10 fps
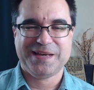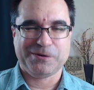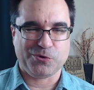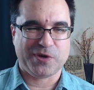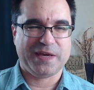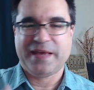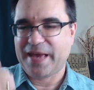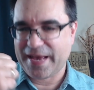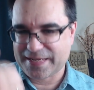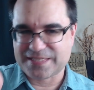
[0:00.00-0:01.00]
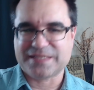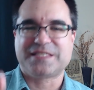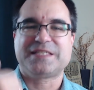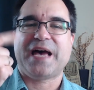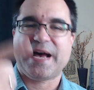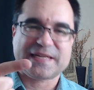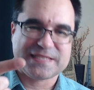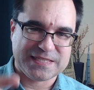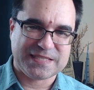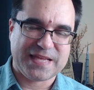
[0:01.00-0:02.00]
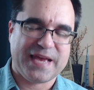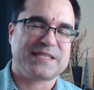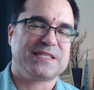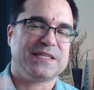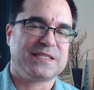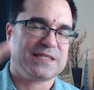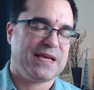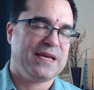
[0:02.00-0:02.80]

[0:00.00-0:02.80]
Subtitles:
Okay, exits, access to exits,